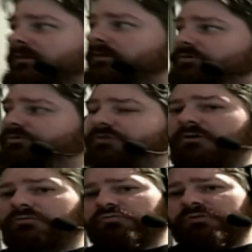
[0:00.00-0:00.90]
don't
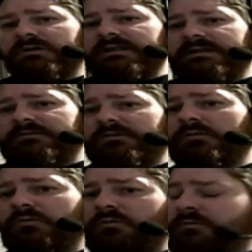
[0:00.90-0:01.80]
really
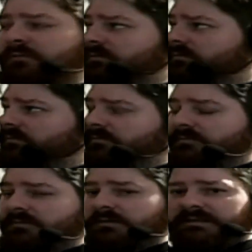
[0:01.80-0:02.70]
do
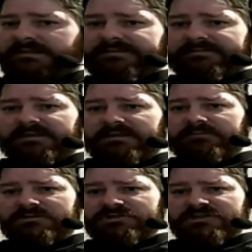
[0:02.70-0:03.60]
this TV
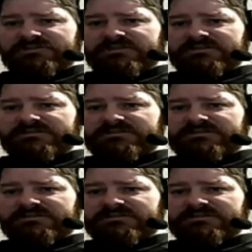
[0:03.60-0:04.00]
justice.